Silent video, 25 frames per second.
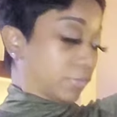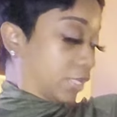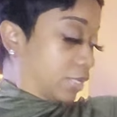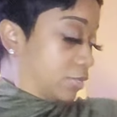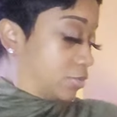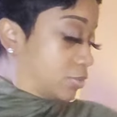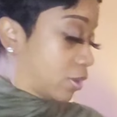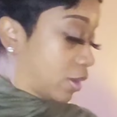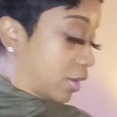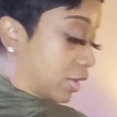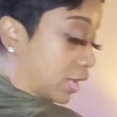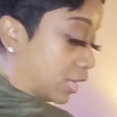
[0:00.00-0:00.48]

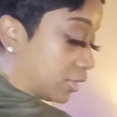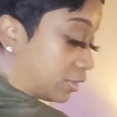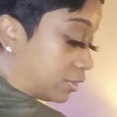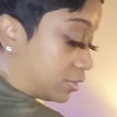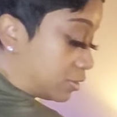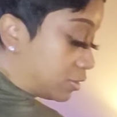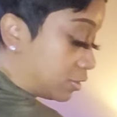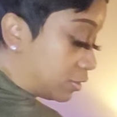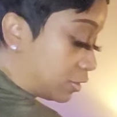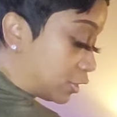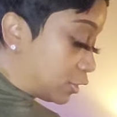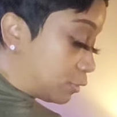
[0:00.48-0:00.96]
And so I got
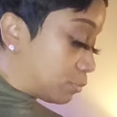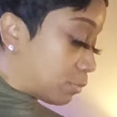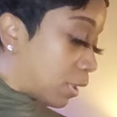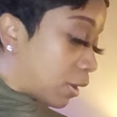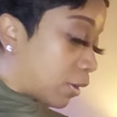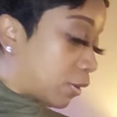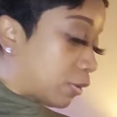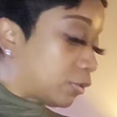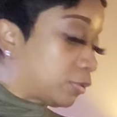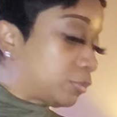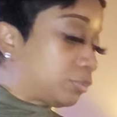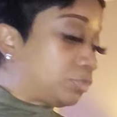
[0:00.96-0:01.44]
this in a
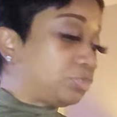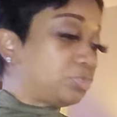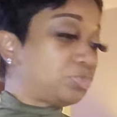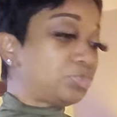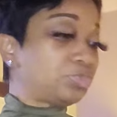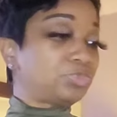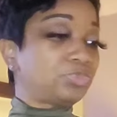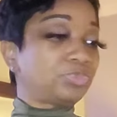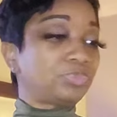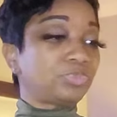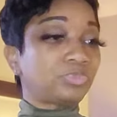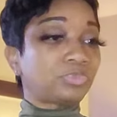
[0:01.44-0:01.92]
smaller.
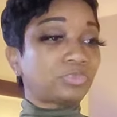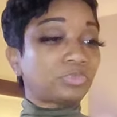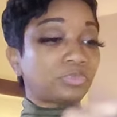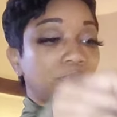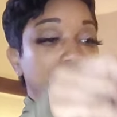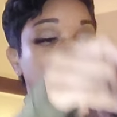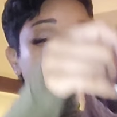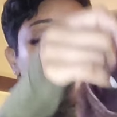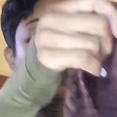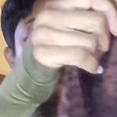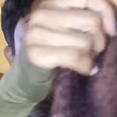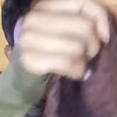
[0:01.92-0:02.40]

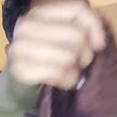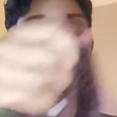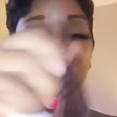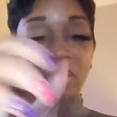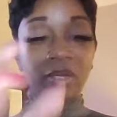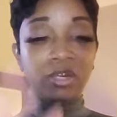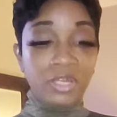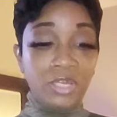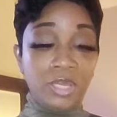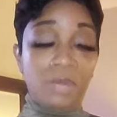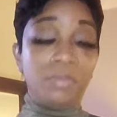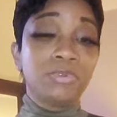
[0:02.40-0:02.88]

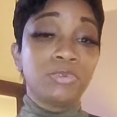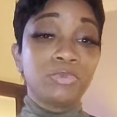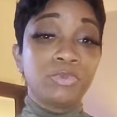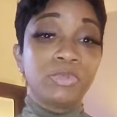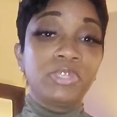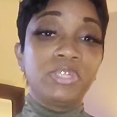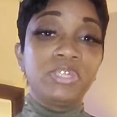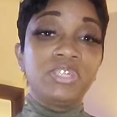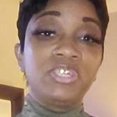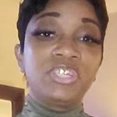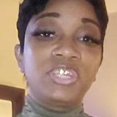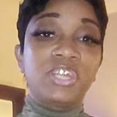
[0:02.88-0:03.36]
And it comes
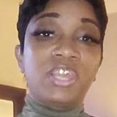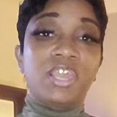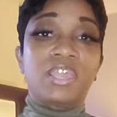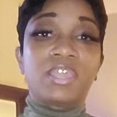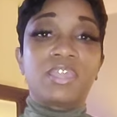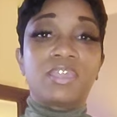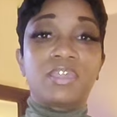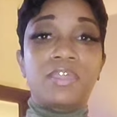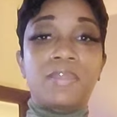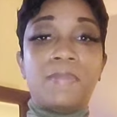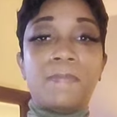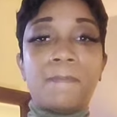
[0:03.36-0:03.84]
with the
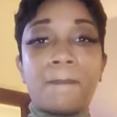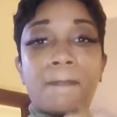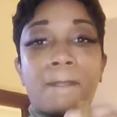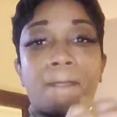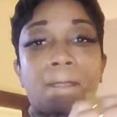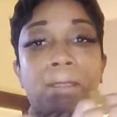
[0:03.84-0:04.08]
jacket.